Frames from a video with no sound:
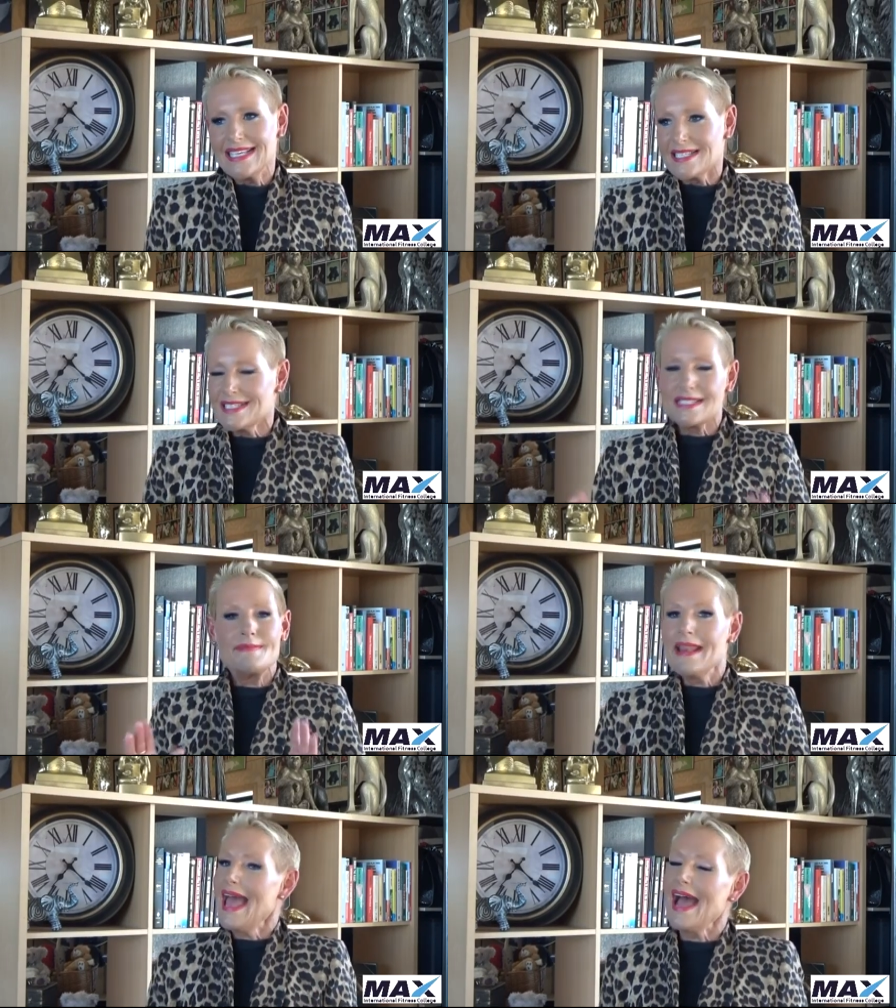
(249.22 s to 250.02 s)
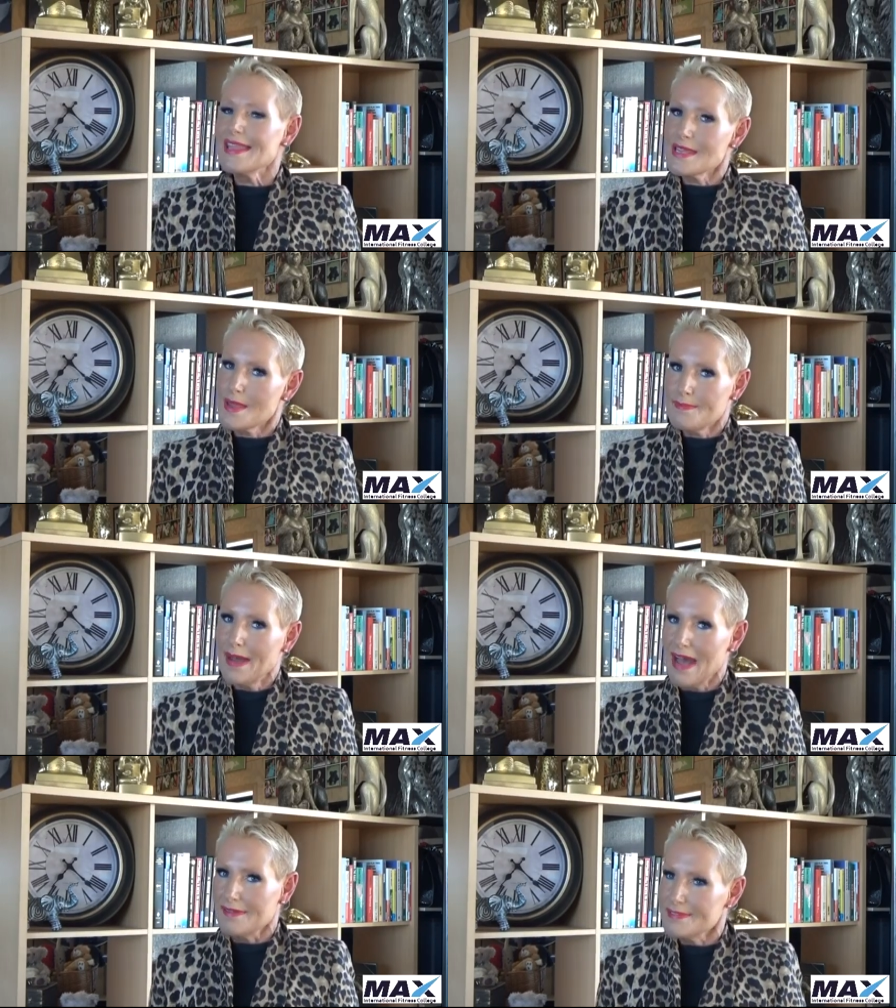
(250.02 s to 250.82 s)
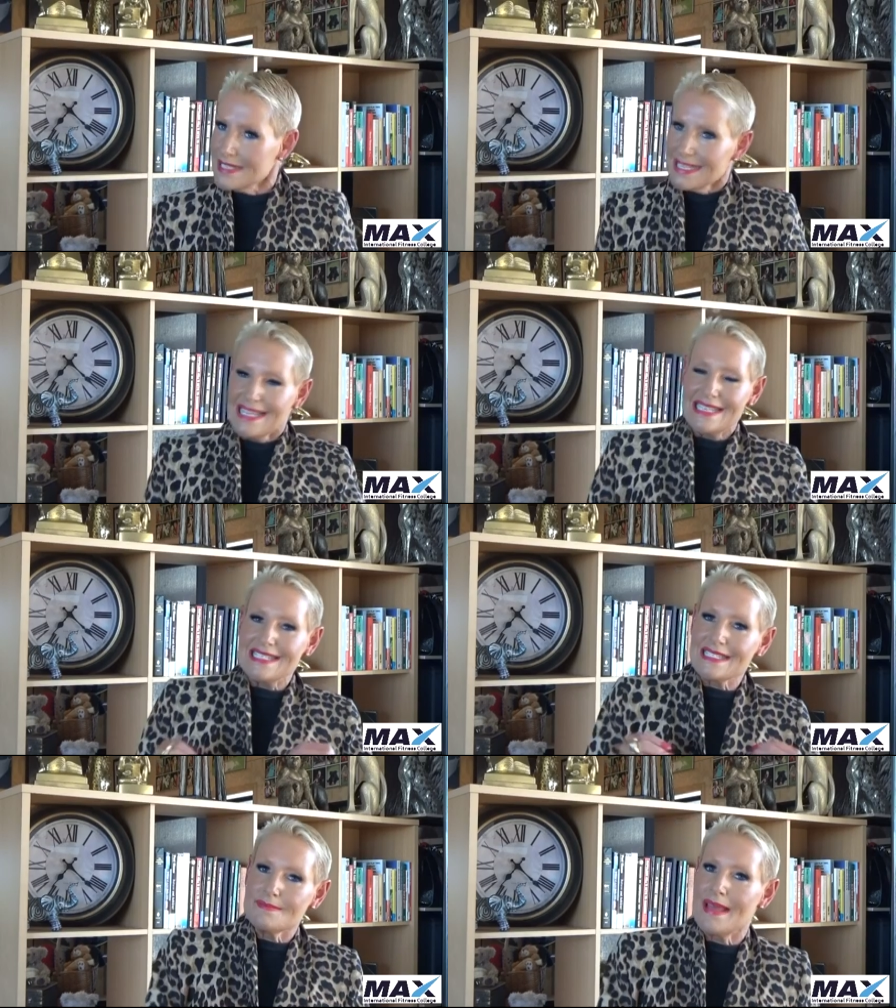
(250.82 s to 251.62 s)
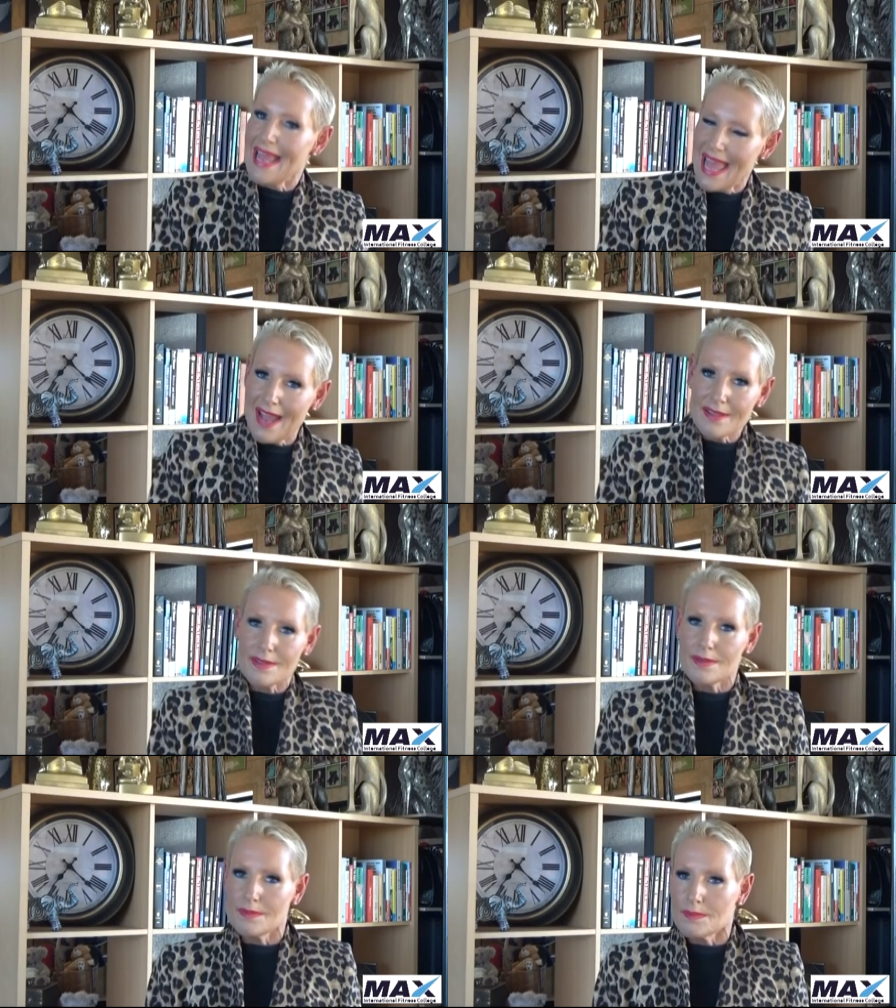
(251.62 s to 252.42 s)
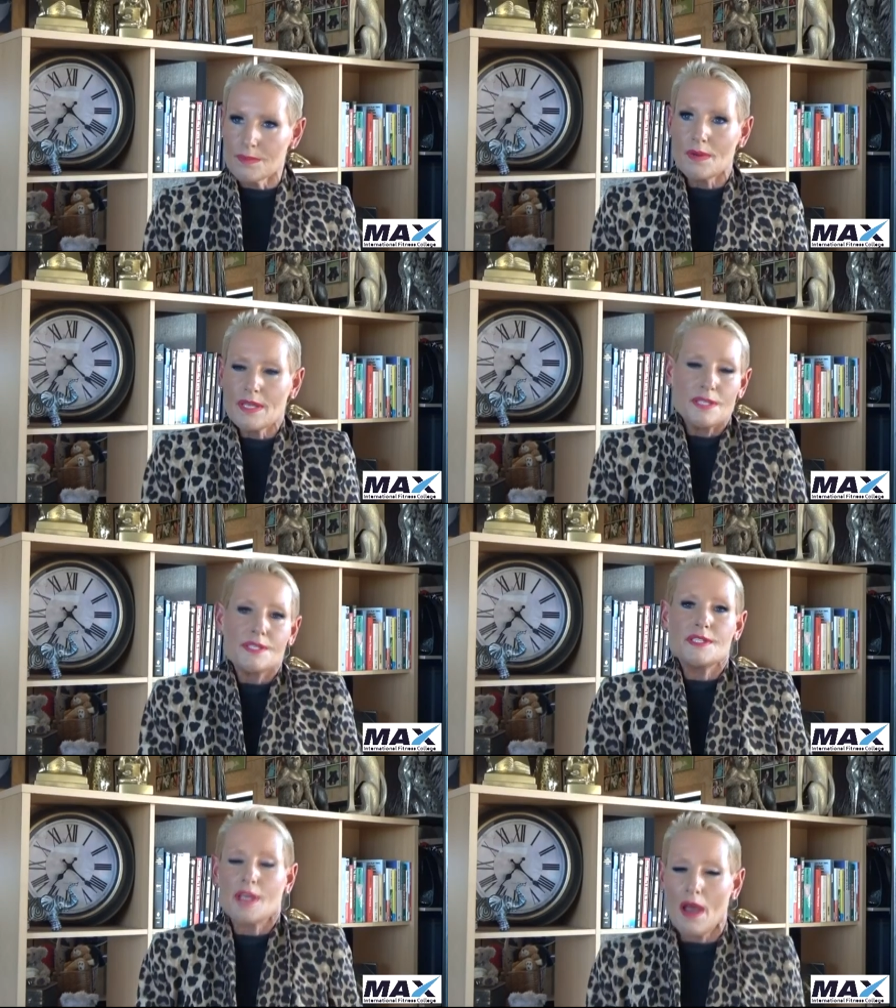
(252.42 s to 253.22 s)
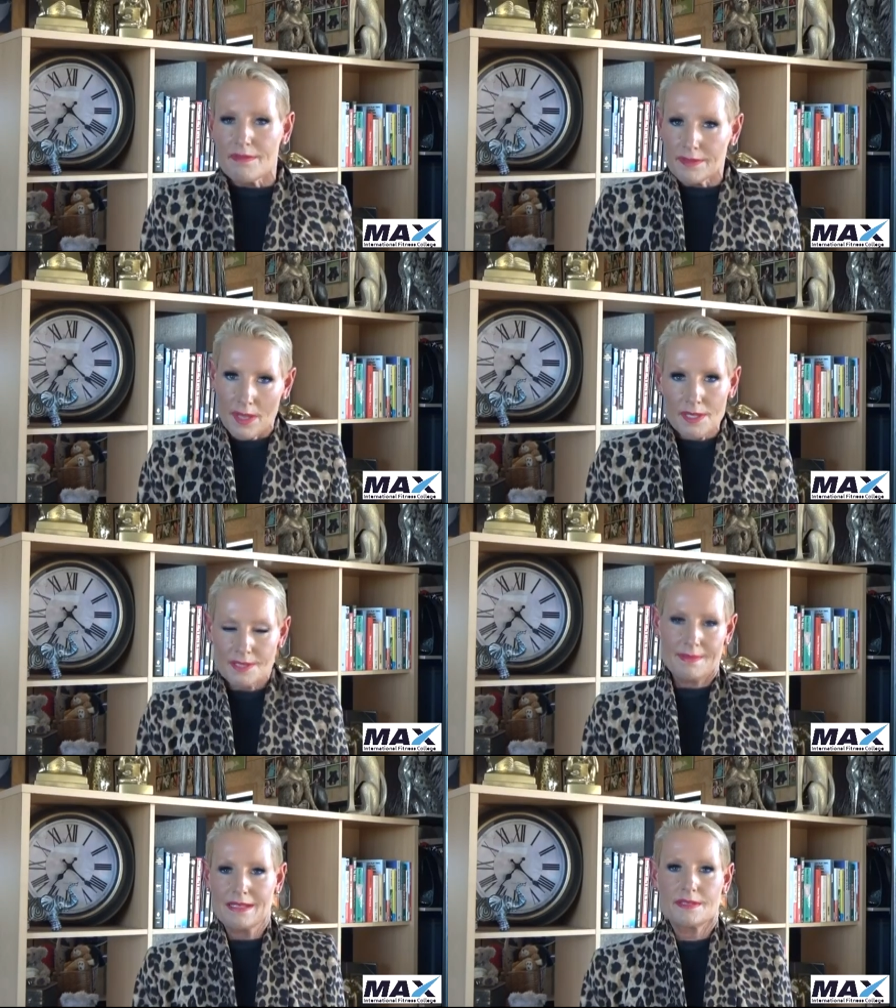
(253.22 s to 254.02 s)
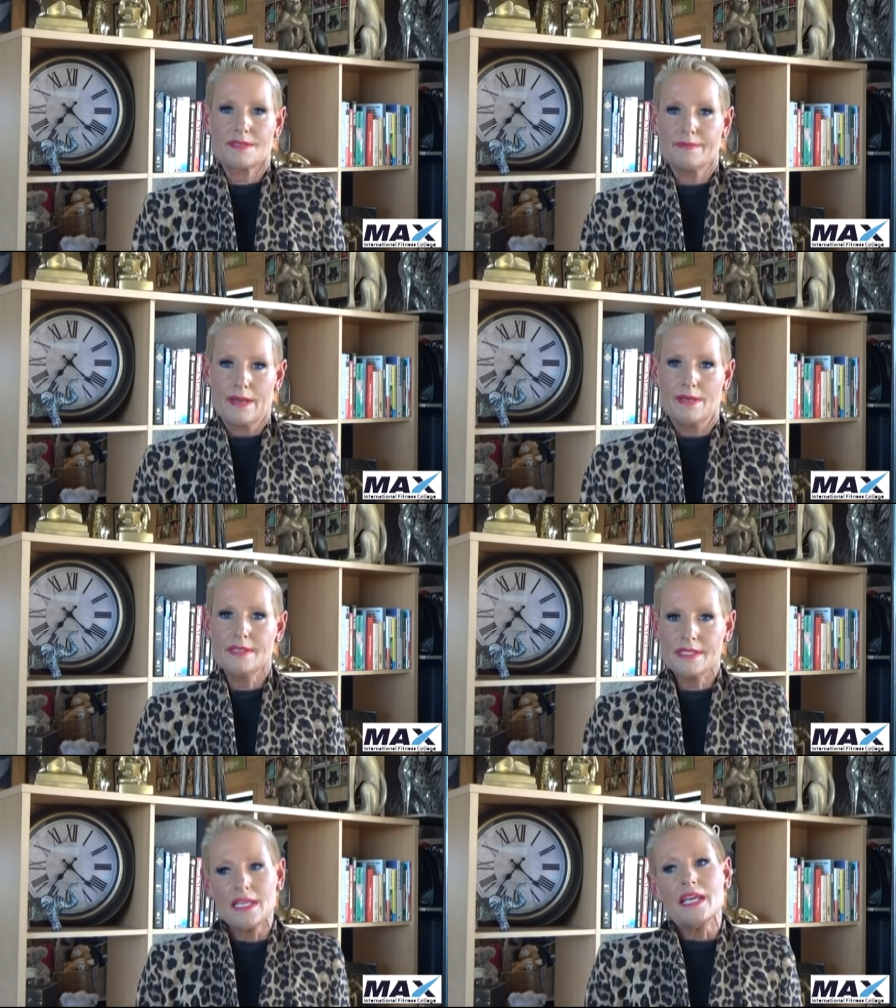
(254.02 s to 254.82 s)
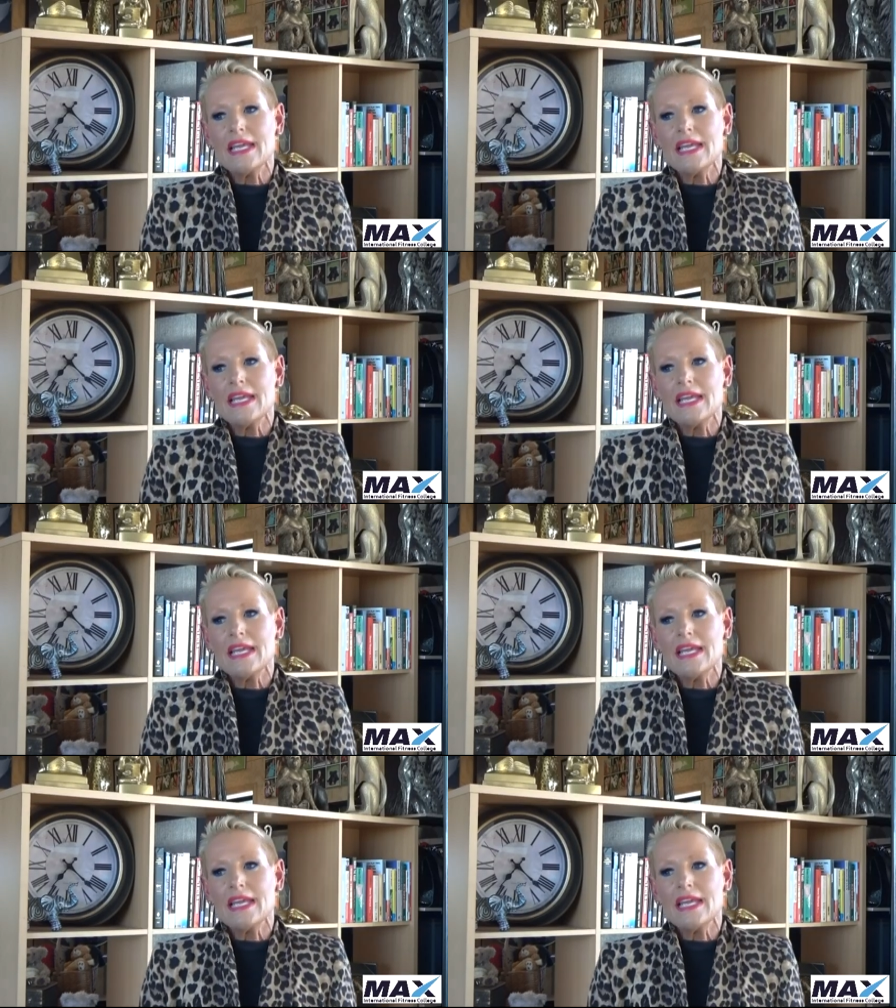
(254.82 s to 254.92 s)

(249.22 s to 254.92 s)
So it doesn't matter how you get puffed. And it doesn't matter how you what you do to overload your muscles and bones.